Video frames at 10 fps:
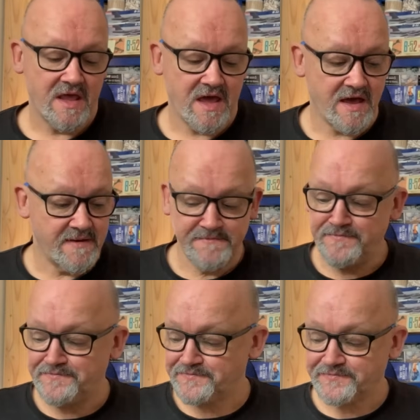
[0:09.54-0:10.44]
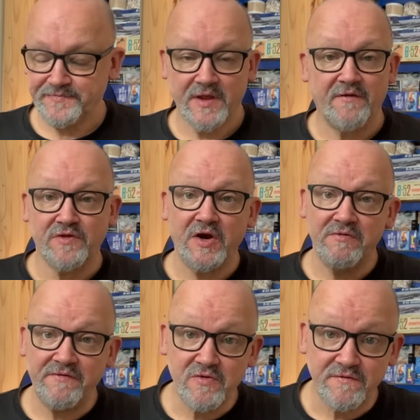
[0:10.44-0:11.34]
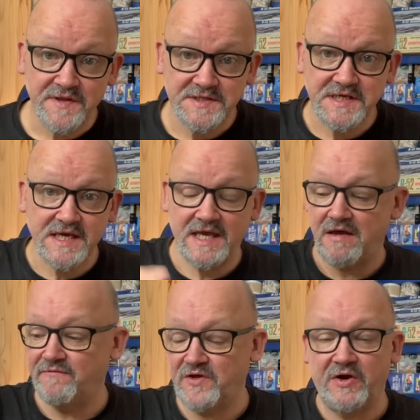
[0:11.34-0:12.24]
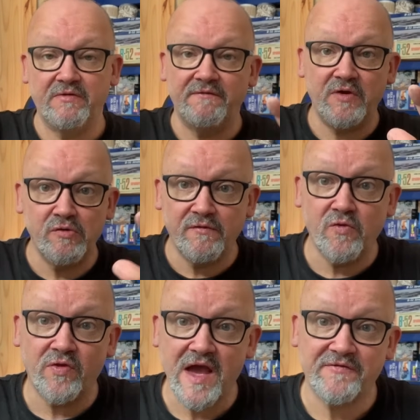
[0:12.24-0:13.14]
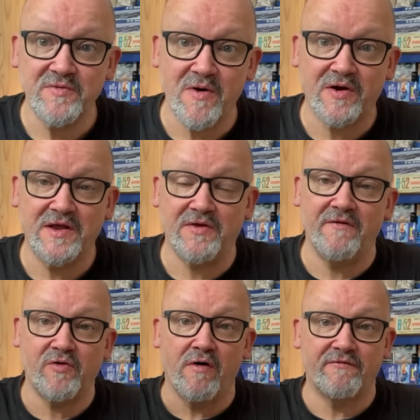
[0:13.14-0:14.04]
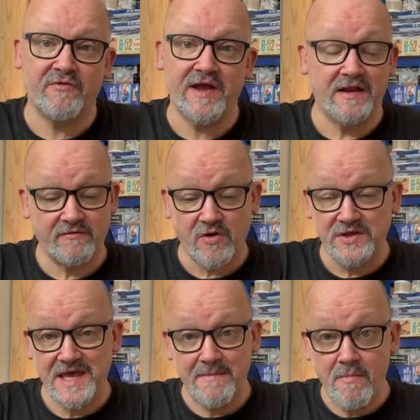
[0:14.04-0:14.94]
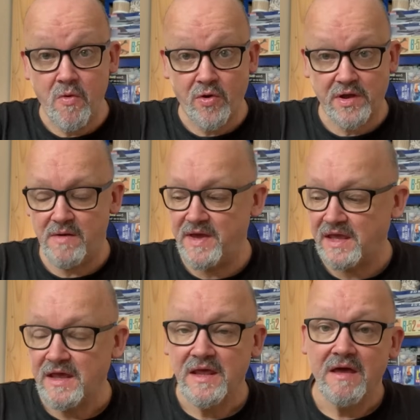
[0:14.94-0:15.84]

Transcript: I've done a review of this kit. I've done a review of all the aftermarket that I've got for it, and I've got yet more coming.